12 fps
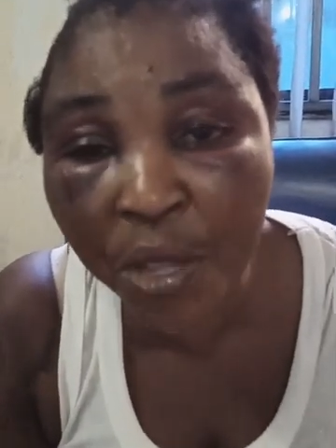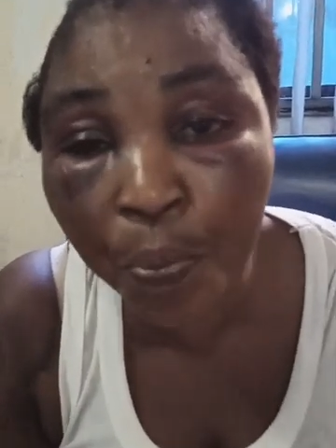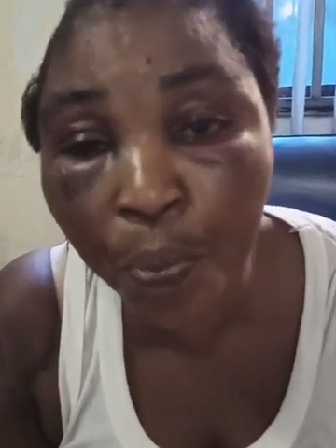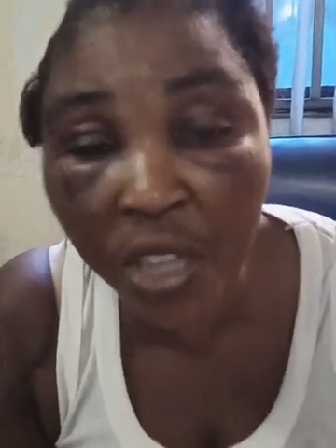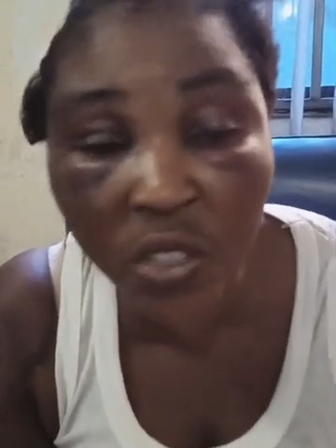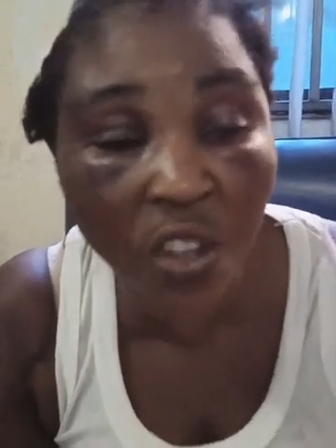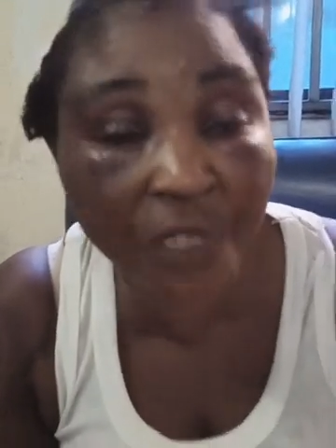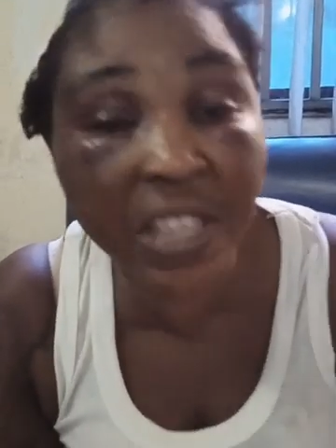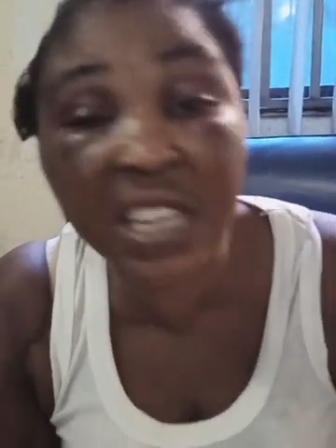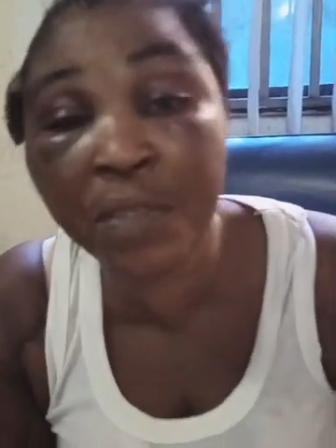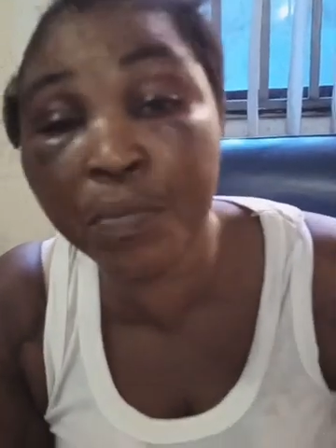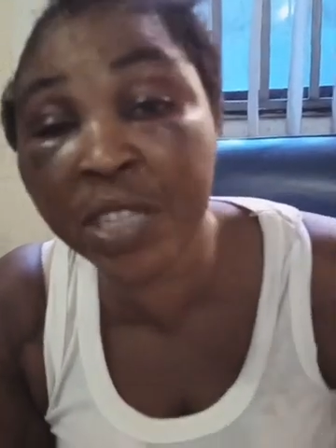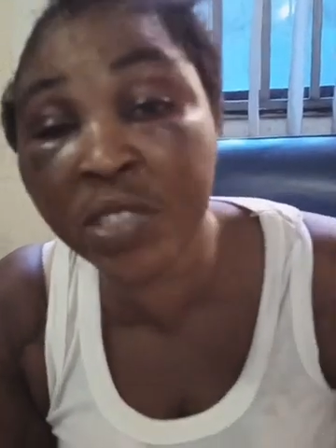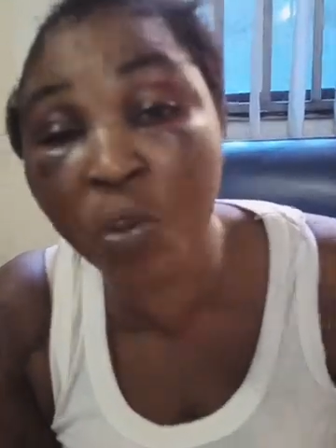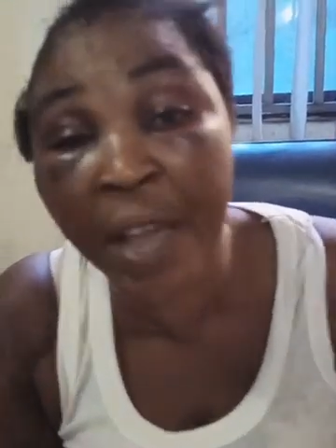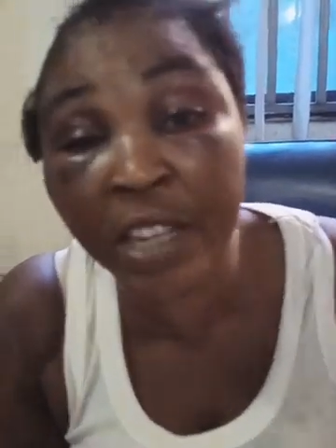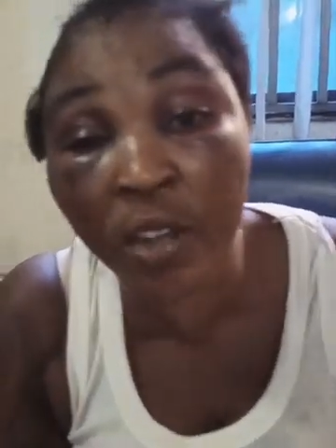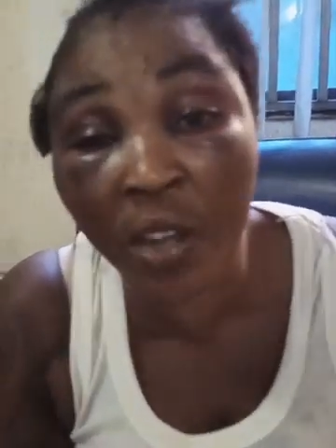Point of taking me to
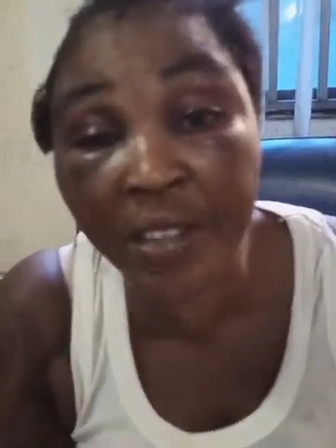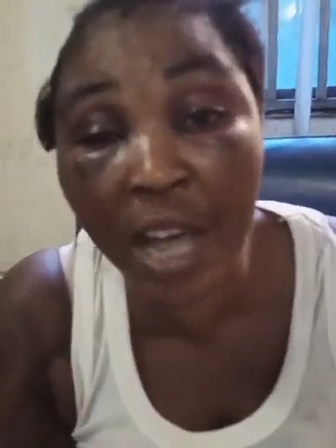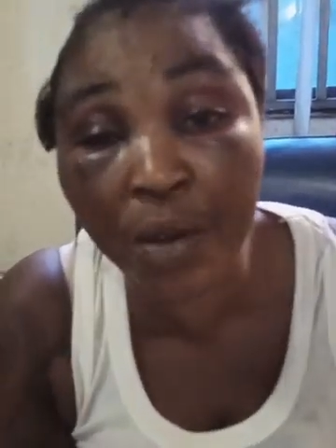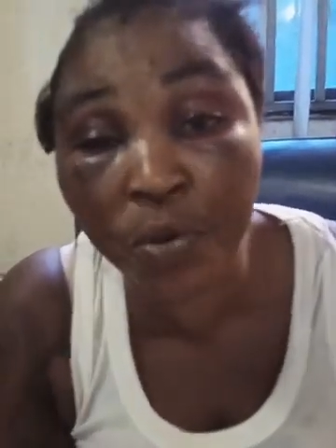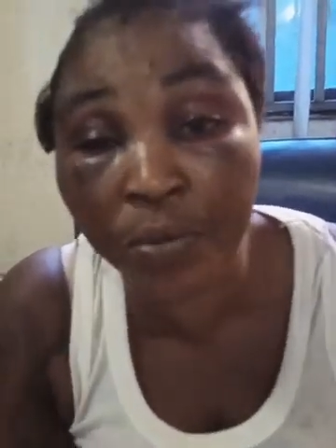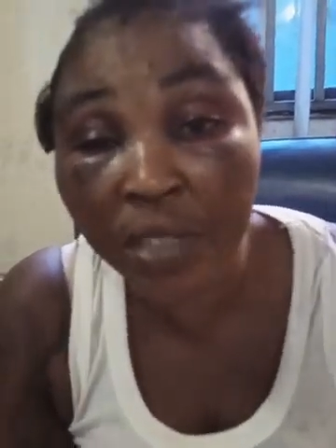my other room.